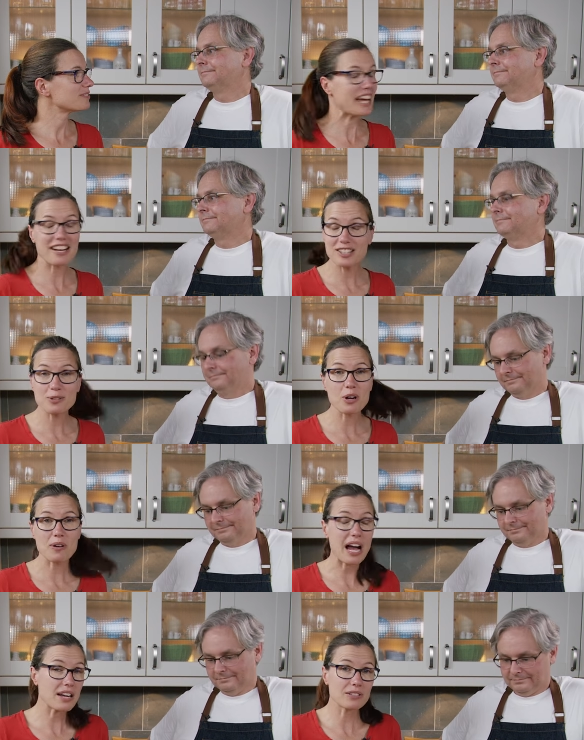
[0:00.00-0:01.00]
Speaker 1: That I don't
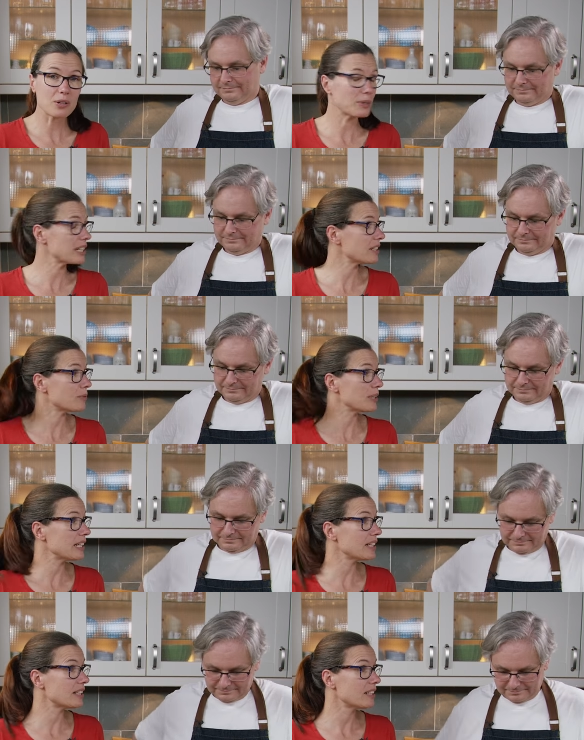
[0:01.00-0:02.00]
know. I don't know. We,
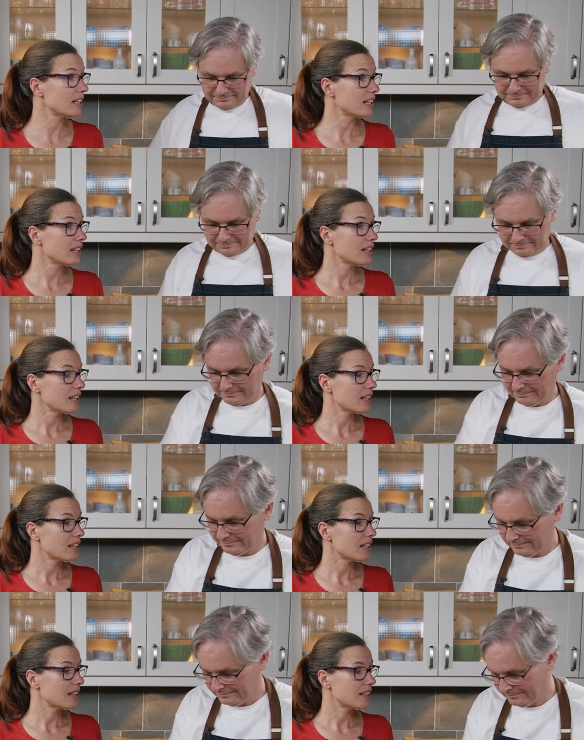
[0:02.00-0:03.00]
we,
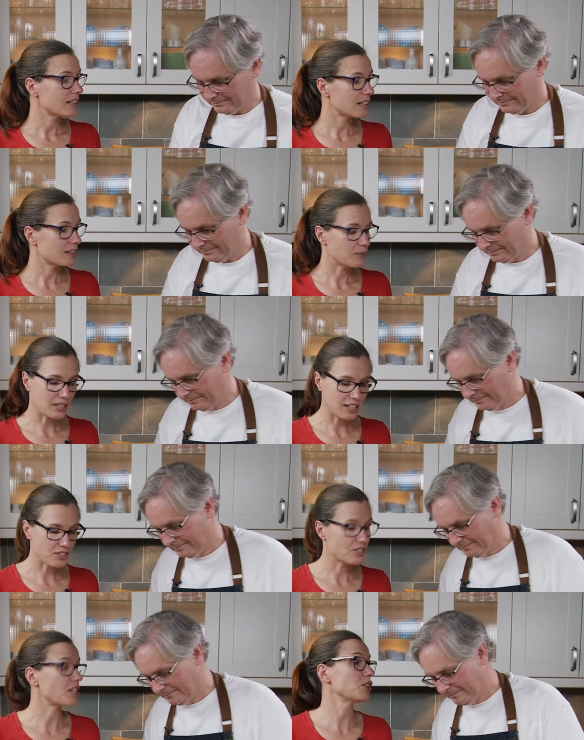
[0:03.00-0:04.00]
well, I should say